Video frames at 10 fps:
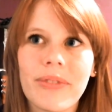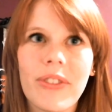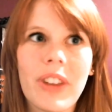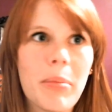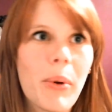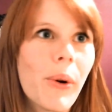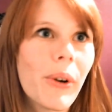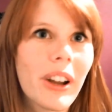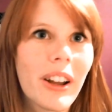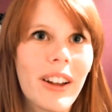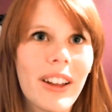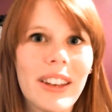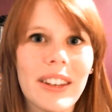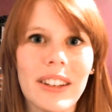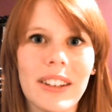Vaporeon
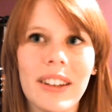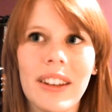and